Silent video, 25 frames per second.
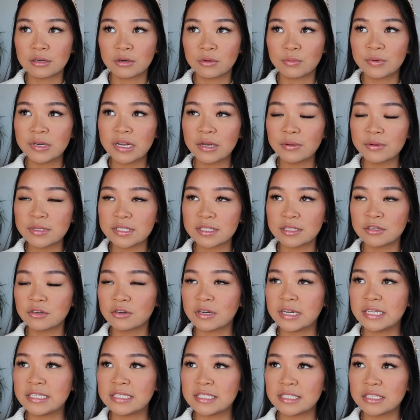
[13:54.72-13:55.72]
when I was
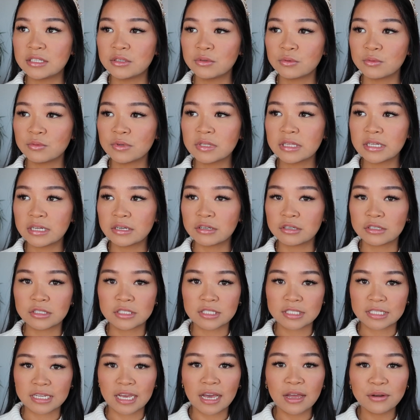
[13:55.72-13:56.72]
little, I didn't really
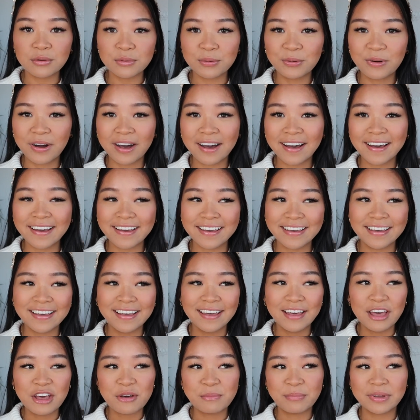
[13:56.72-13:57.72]
understand why,
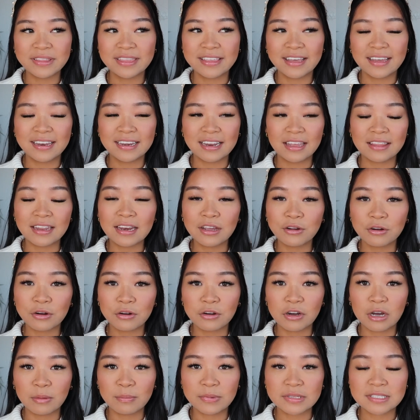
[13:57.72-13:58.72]
but then now that I grow
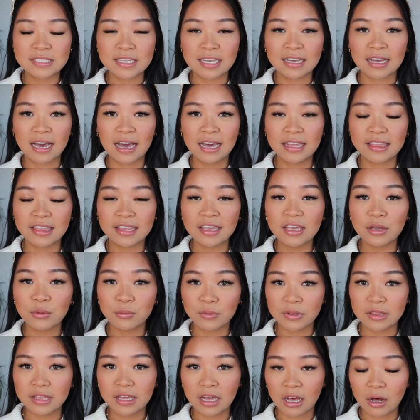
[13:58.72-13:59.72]
up, it's like, I think it
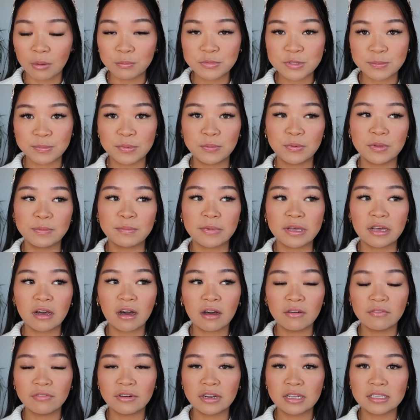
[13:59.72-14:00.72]
really helped me with my
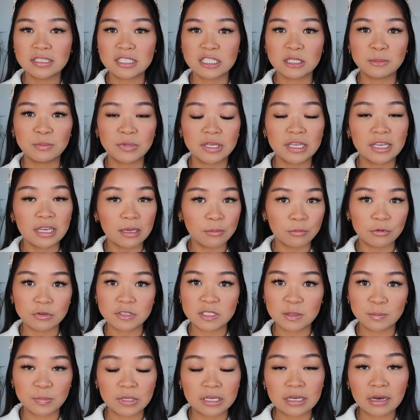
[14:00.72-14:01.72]
confidence and being able to
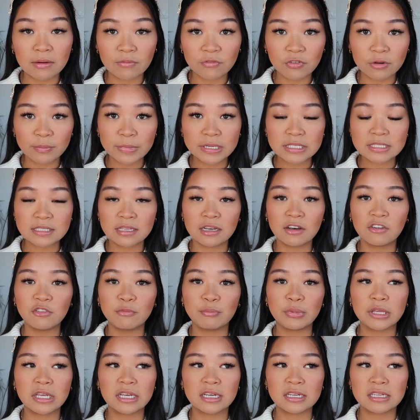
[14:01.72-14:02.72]
speak up for
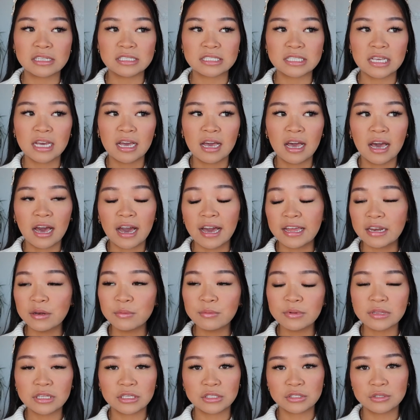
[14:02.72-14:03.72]
myself, because I
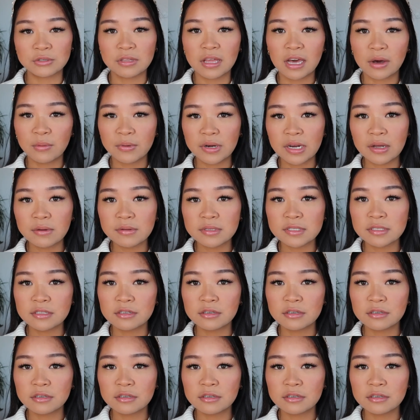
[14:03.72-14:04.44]
didn't really do that when I was